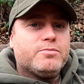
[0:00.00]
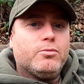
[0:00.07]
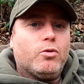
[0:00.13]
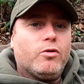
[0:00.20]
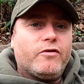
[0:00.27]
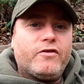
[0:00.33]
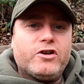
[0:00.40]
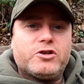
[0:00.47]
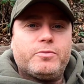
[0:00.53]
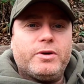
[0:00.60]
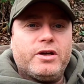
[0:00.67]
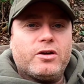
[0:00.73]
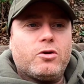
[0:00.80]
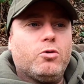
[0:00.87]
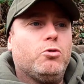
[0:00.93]
there's more fish
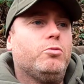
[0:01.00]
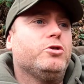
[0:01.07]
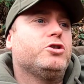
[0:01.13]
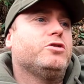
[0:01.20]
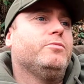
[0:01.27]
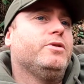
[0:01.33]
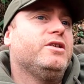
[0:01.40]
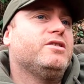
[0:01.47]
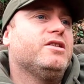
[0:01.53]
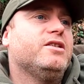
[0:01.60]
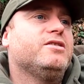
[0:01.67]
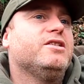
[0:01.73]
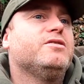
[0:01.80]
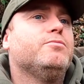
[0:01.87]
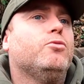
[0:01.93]
being caught, which to me
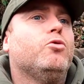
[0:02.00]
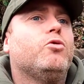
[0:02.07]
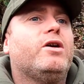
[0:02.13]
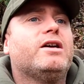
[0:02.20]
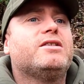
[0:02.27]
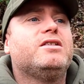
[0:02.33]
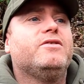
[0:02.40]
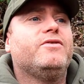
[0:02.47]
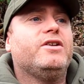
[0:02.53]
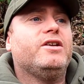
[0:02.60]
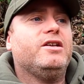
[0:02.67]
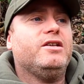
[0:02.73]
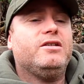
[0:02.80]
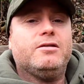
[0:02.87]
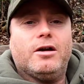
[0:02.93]
says there's more
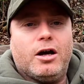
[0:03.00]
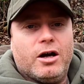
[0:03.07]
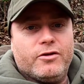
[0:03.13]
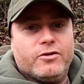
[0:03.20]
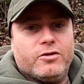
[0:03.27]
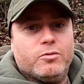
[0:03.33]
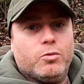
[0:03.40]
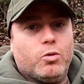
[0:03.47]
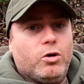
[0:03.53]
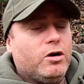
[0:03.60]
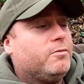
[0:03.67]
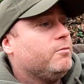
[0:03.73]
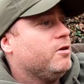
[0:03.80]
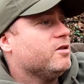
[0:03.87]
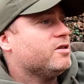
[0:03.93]
activity under the
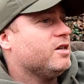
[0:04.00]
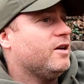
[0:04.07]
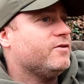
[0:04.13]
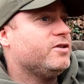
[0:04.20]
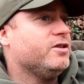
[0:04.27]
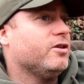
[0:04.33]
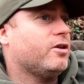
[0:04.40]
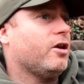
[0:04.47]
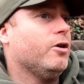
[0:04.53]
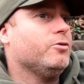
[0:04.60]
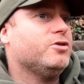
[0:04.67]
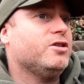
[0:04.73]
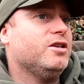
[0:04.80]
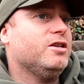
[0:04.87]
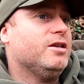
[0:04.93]
water. Like I say, I've seen the
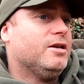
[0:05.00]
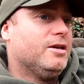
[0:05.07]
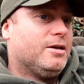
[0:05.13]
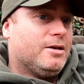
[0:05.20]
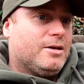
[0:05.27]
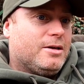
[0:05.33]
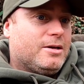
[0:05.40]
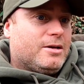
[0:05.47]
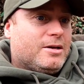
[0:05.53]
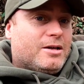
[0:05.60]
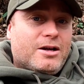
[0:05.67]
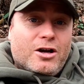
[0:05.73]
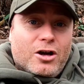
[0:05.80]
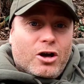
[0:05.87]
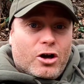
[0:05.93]
ghosty.
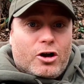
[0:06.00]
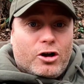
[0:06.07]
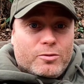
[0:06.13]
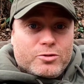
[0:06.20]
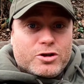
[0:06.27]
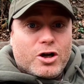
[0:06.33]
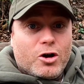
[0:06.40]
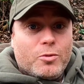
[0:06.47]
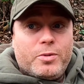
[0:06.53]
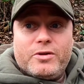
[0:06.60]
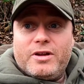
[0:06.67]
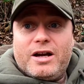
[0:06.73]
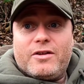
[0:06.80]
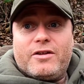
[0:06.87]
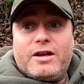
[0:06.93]
I'm just
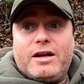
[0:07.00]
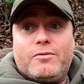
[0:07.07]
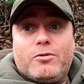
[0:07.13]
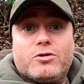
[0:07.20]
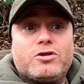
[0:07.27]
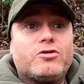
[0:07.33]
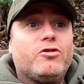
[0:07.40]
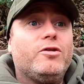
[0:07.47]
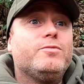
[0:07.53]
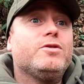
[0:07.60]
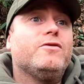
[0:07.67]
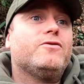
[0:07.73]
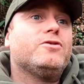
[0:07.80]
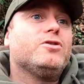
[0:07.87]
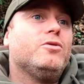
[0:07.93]
hoping now that rod screams
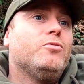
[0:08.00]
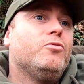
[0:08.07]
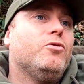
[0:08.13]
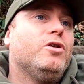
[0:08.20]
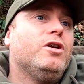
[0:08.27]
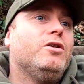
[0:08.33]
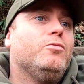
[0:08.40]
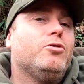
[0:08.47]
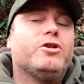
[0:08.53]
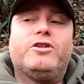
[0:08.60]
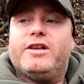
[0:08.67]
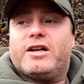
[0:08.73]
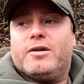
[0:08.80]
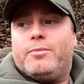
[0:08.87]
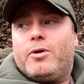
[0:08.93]
off, because I really want
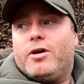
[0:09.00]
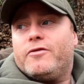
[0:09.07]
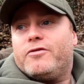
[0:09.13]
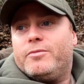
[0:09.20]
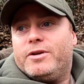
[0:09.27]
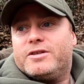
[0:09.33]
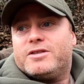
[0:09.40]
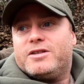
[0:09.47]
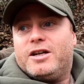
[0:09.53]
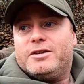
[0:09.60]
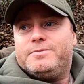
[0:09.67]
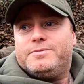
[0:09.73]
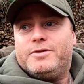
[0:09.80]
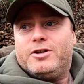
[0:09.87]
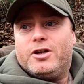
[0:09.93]
to nick a bite from here
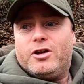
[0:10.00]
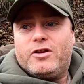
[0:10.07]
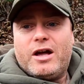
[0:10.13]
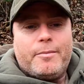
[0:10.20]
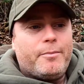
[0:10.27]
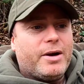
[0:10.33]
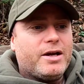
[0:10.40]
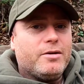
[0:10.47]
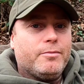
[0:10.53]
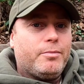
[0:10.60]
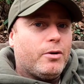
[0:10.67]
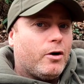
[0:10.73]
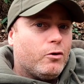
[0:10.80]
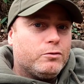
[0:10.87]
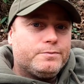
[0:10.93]
today. You know, that bait and
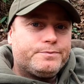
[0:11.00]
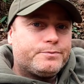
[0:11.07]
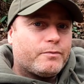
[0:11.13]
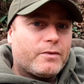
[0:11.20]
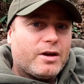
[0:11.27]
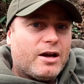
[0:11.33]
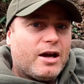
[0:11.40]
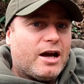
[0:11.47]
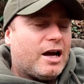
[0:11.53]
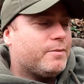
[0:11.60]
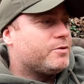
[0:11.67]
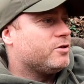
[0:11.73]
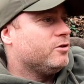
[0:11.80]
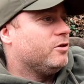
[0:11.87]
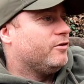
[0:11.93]
pole,
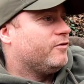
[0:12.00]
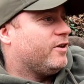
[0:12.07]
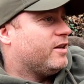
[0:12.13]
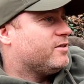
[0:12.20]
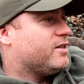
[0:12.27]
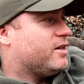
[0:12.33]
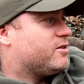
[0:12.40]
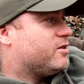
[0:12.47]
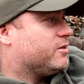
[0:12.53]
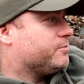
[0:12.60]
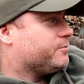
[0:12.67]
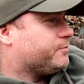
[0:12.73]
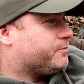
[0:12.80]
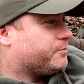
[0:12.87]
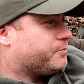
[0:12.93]
absolutely fantastic.